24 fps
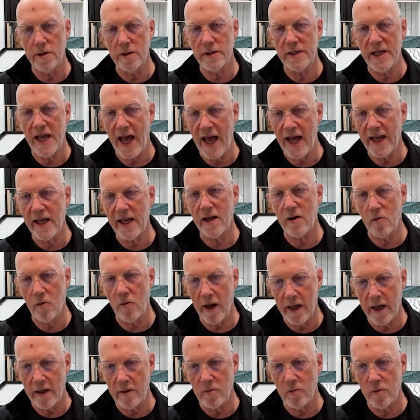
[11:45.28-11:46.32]
tagging
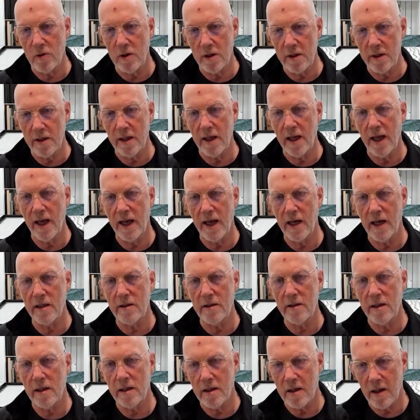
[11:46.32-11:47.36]
Redwood
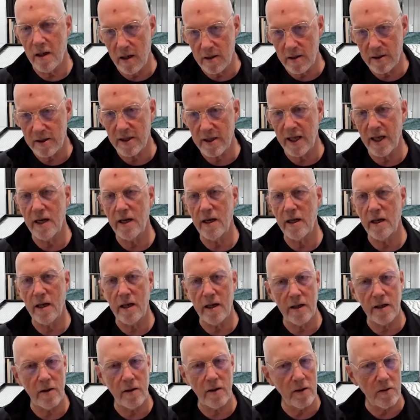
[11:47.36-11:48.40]
and Art San
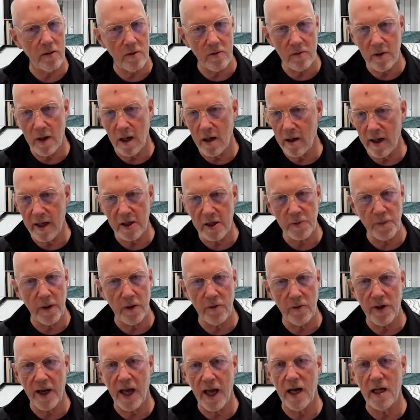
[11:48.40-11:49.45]
Diego, Art
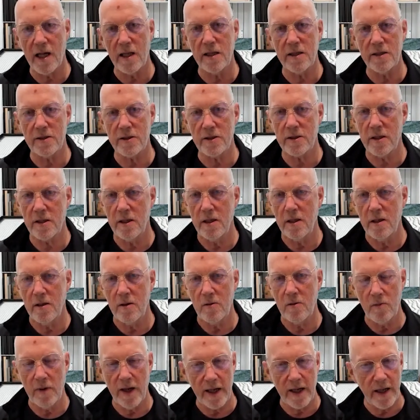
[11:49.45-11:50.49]
Expo Dallas,
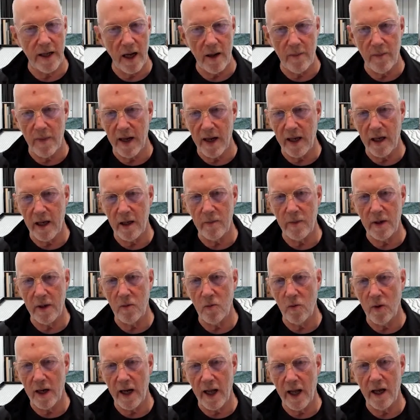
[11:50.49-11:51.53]
Red Dot Miami,
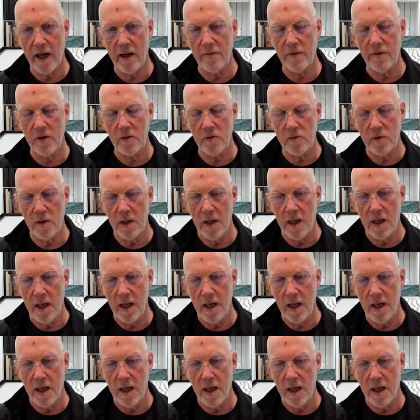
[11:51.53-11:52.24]
what have you,